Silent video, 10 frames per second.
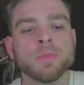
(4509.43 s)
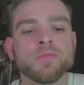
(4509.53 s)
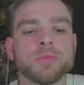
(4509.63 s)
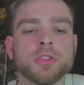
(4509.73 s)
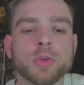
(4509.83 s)

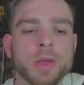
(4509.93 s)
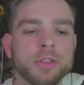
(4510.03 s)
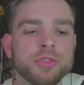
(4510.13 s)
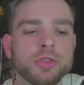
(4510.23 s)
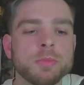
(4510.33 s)
Don't know where the
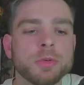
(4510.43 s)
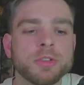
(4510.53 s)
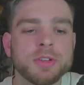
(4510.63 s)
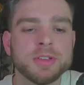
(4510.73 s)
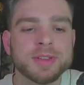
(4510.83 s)
join
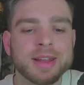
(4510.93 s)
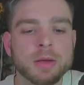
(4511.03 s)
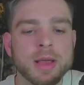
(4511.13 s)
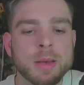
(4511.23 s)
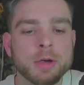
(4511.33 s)
button is,
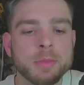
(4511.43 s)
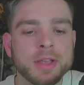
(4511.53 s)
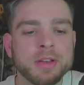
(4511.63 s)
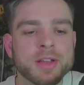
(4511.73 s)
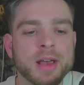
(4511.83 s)
and am I
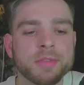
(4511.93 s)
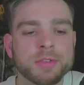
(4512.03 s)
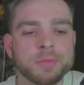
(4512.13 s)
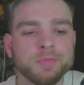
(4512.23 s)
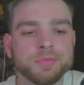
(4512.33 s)
being
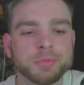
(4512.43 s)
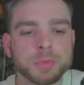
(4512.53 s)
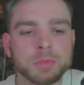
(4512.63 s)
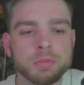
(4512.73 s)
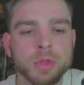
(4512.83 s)
daft?
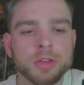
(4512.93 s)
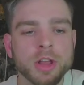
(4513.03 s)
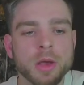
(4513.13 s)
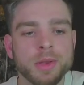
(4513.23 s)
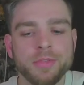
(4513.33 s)

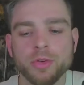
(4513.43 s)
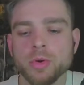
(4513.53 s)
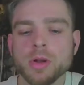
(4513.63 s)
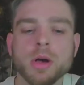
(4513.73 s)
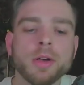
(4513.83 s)
No, if
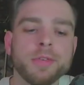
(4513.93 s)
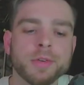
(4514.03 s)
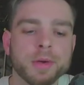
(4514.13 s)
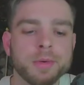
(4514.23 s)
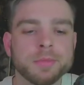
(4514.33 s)
you're on
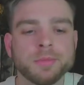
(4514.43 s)
iPhone,